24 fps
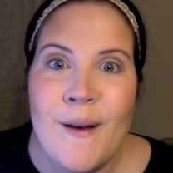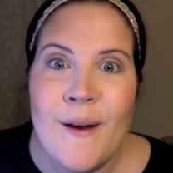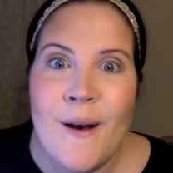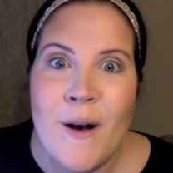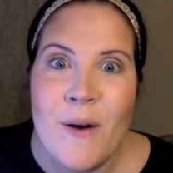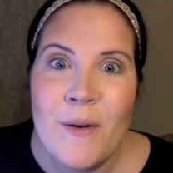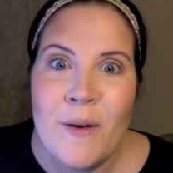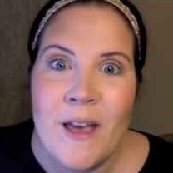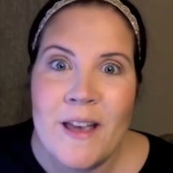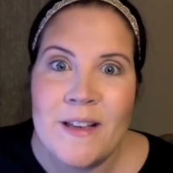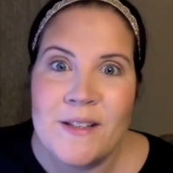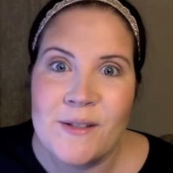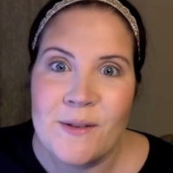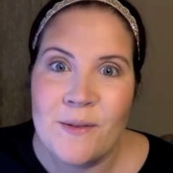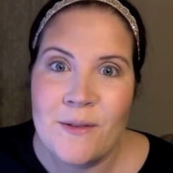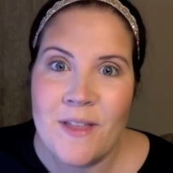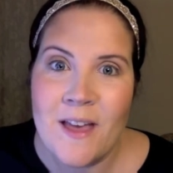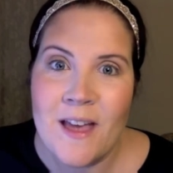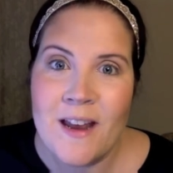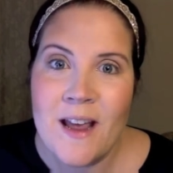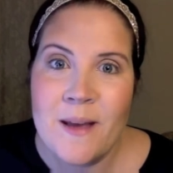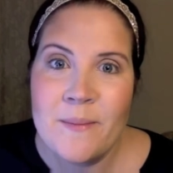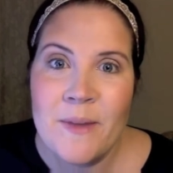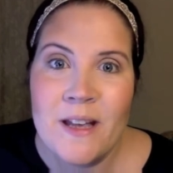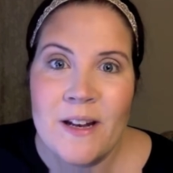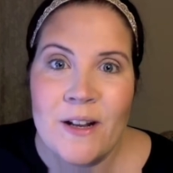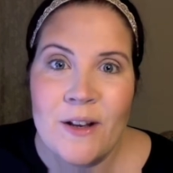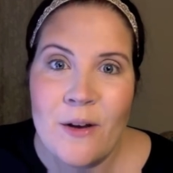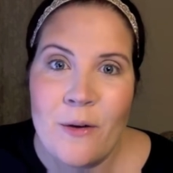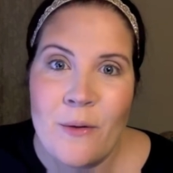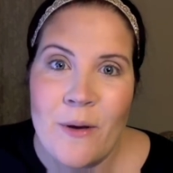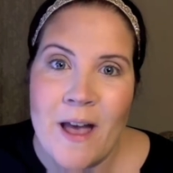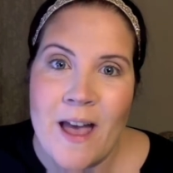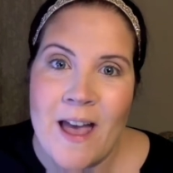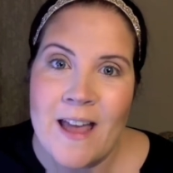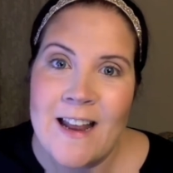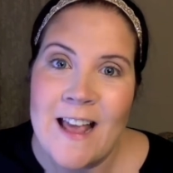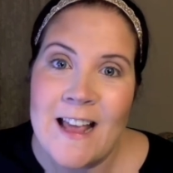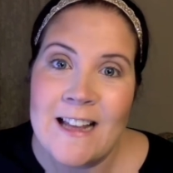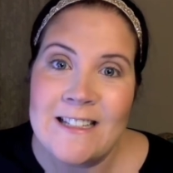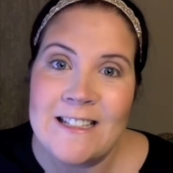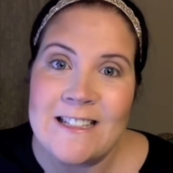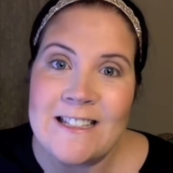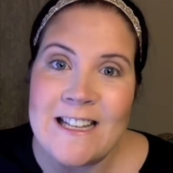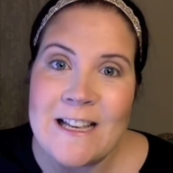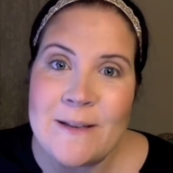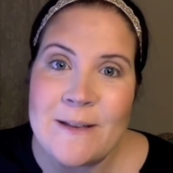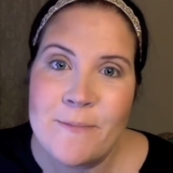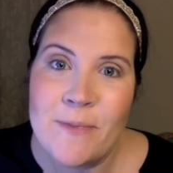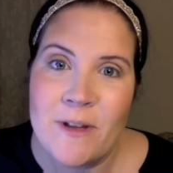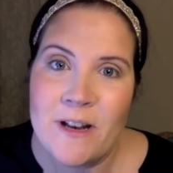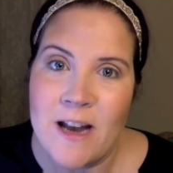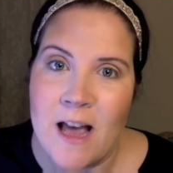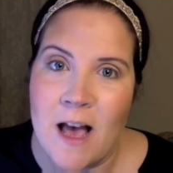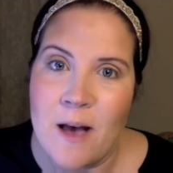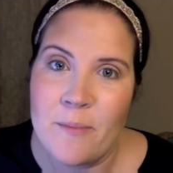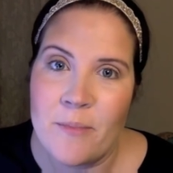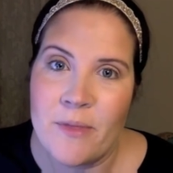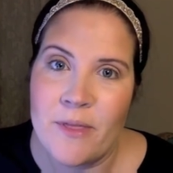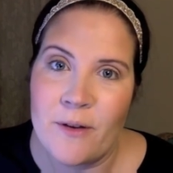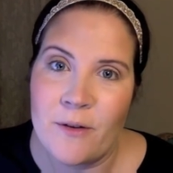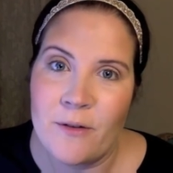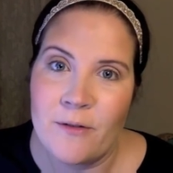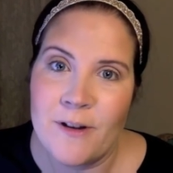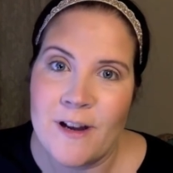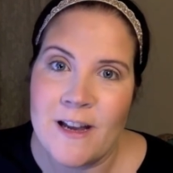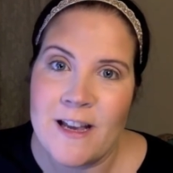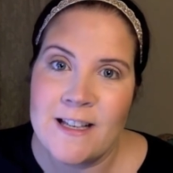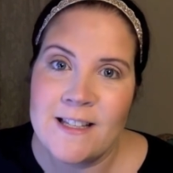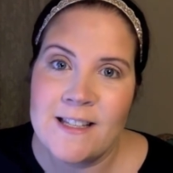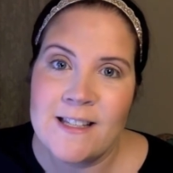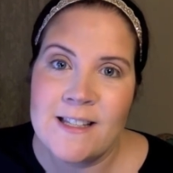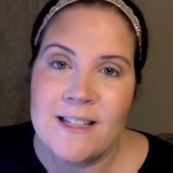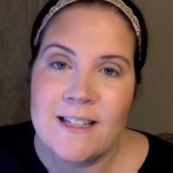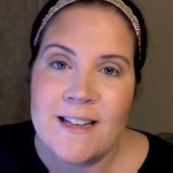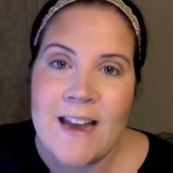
Okay, so then I'm gonna go ahead and deepen up the crease.